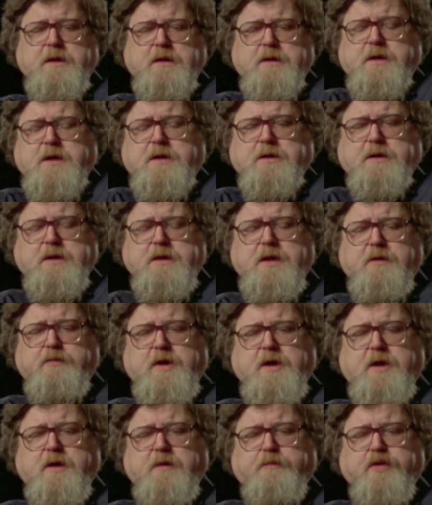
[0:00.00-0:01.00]
just as in
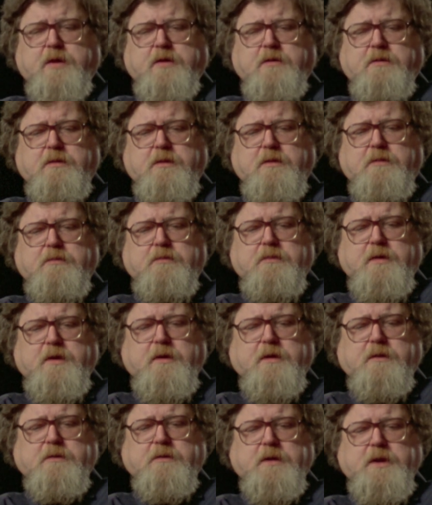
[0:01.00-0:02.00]
my poem,
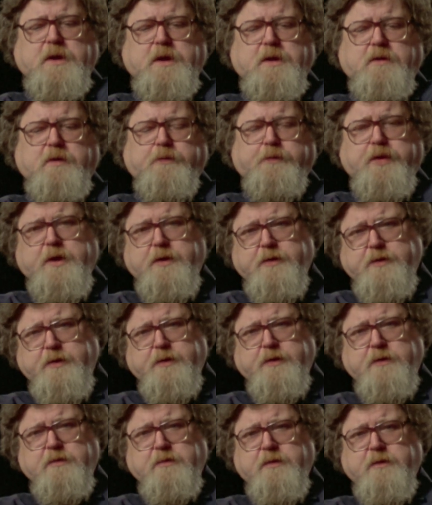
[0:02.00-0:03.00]
you know, a pinch
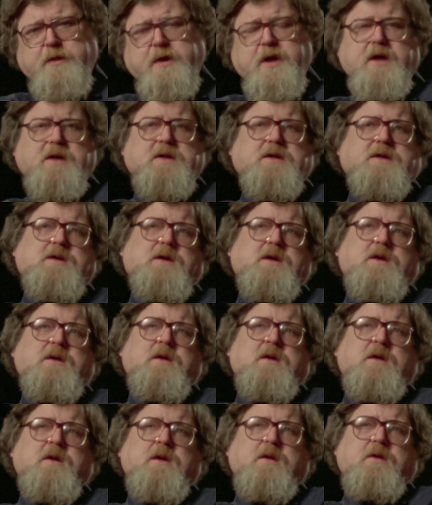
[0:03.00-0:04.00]
or two of dust.
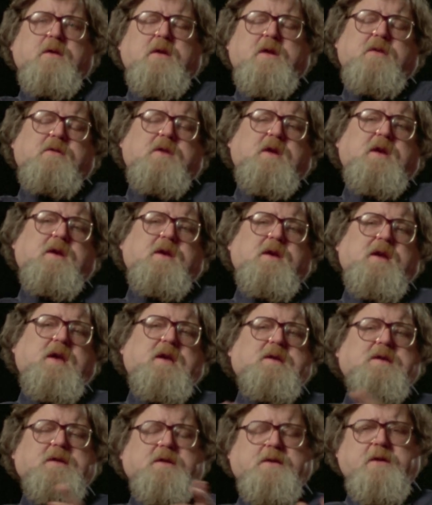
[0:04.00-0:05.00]
In that
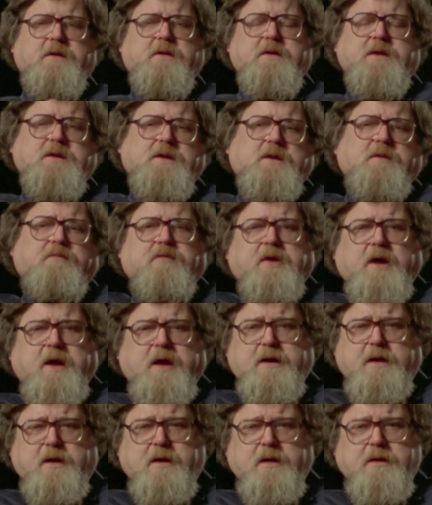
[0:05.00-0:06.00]
dust, there is the
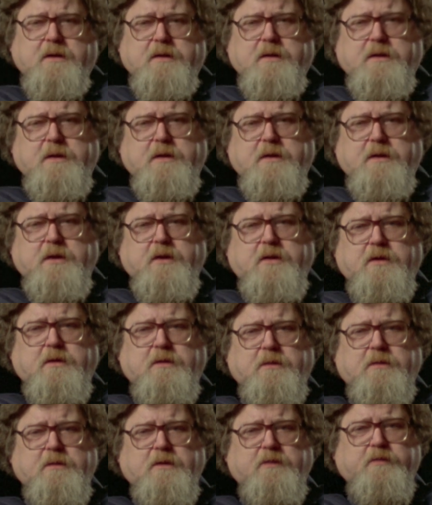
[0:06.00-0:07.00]
blood, you
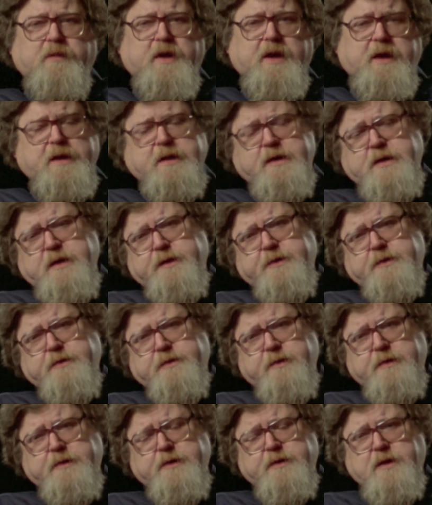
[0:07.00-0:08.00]
know, of my
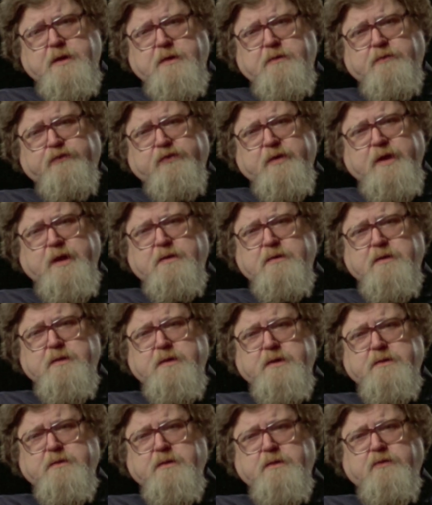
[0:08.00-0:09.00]
ancestors, and if
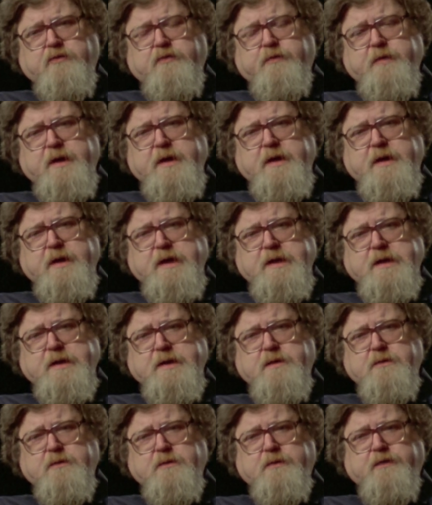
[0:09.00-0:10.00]
flowers grow from that
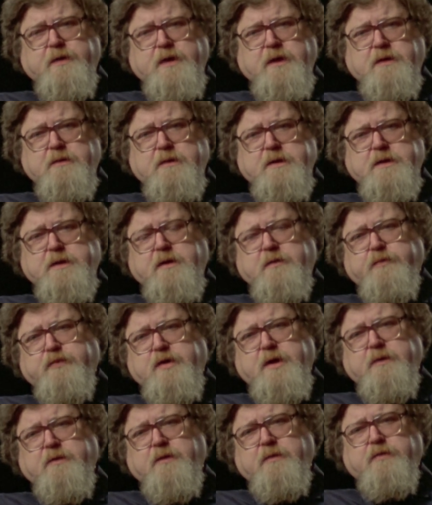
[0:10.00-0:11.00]
dust, those flowers are
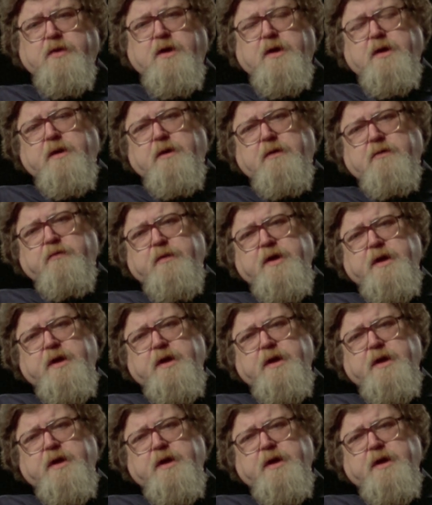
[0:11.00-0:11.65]
part of the body of